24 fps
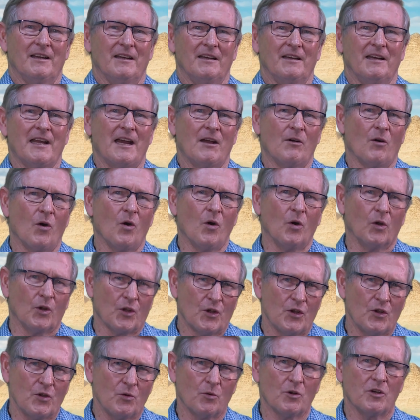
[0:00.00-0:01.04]
Now, all
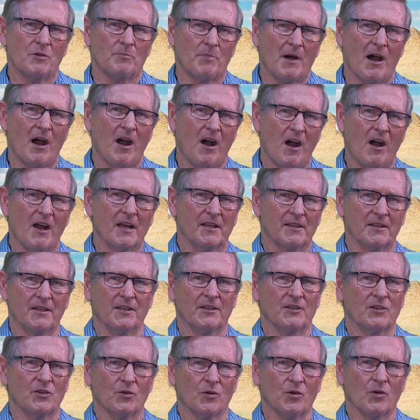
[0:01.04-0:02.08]
who were behind
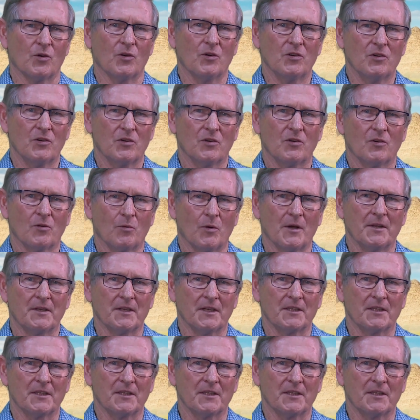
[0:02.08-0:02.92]
the door when the